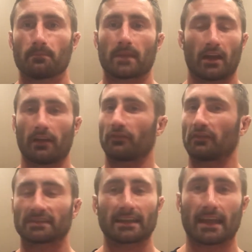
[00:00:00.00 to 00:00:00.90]
And
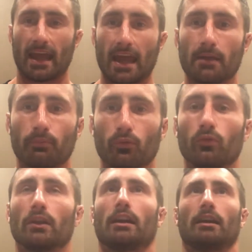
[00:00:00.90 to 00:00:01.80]
I've seen
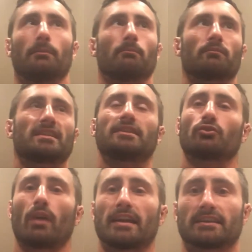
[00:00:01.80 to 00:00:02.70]
ample
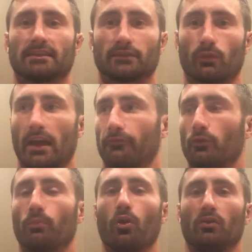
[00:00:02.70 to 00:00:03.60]
situations where
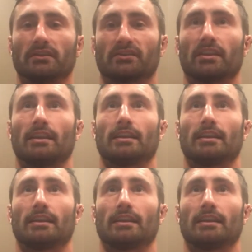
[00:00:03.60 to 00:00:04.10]
footballers